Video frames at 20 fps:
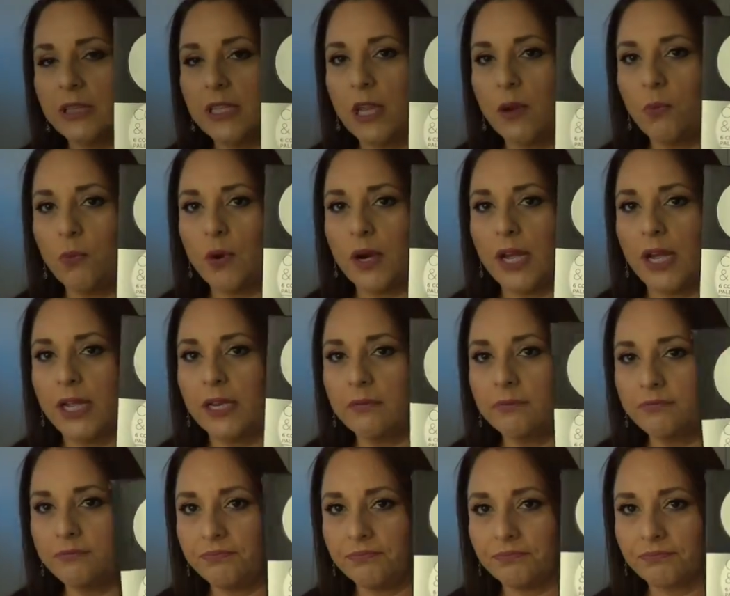what they
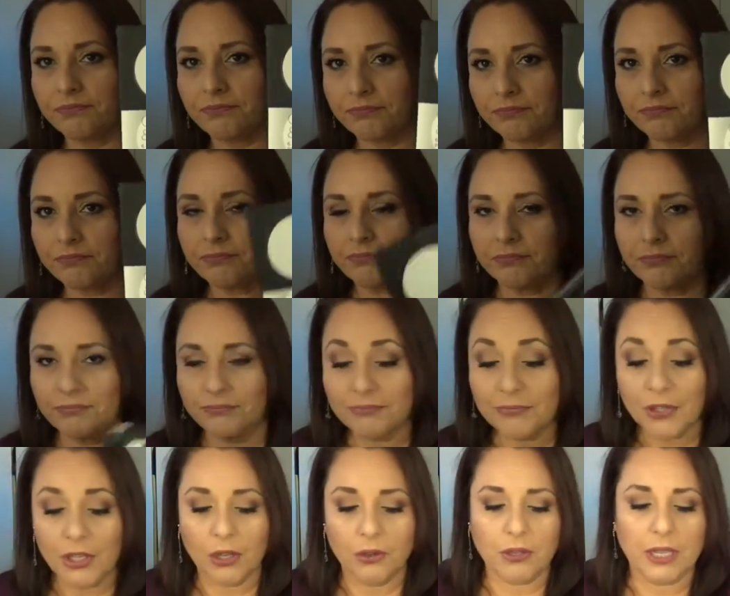run.
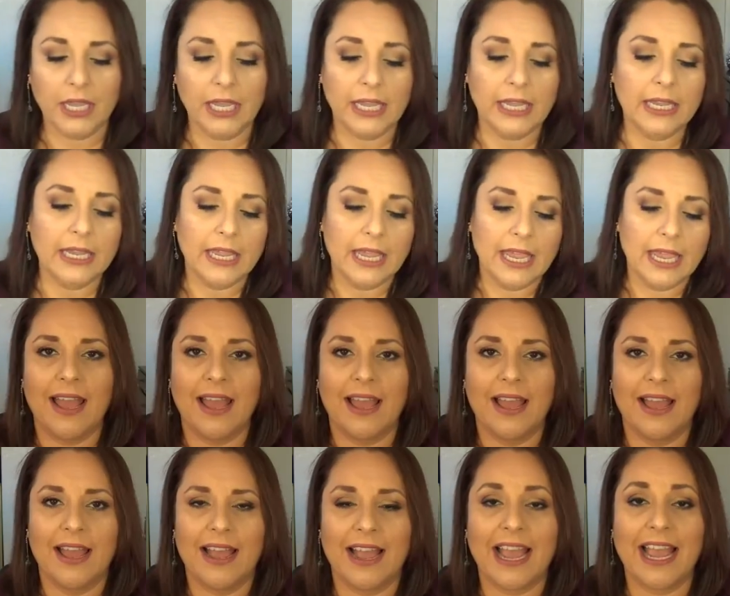Okay,
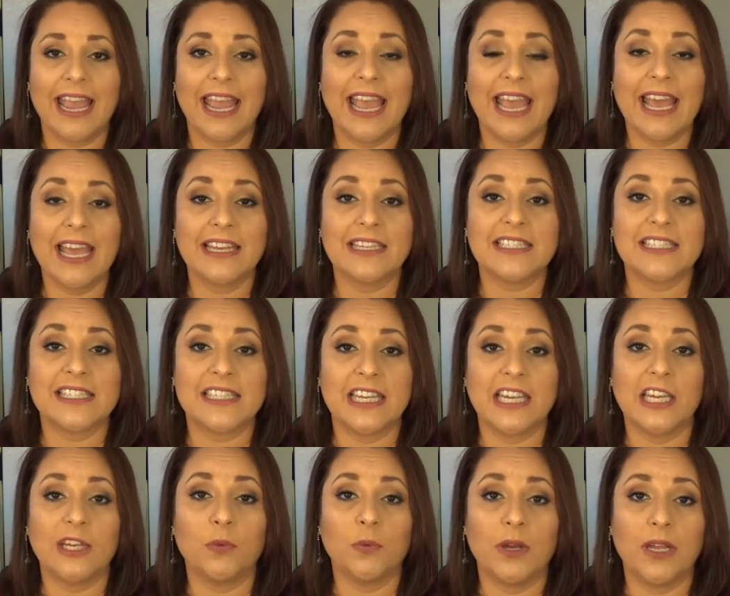I had
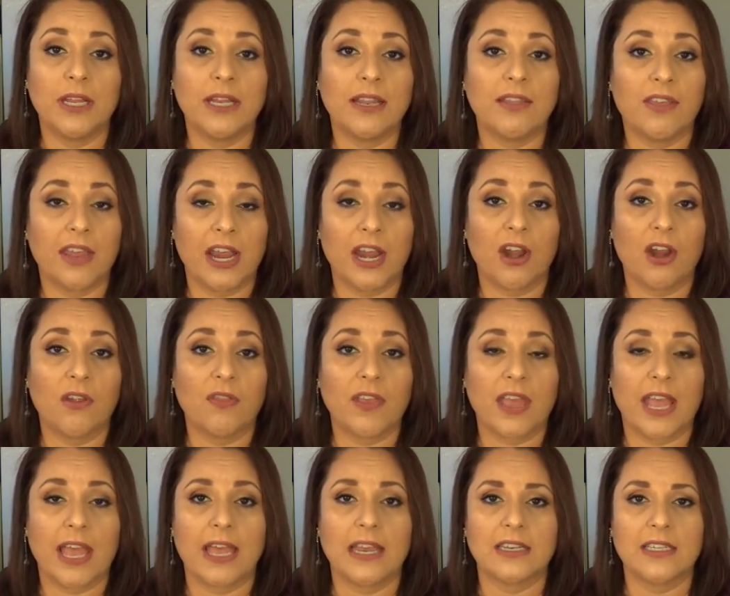seen one there
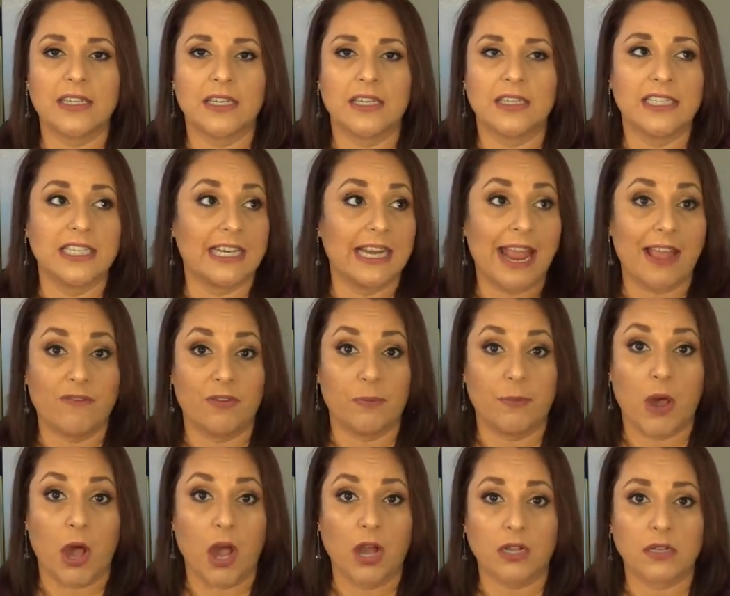that didn't have a
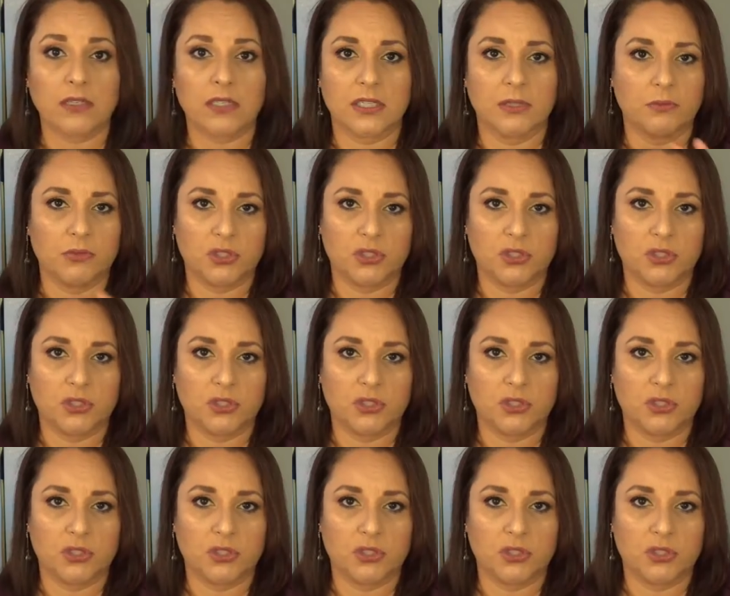box.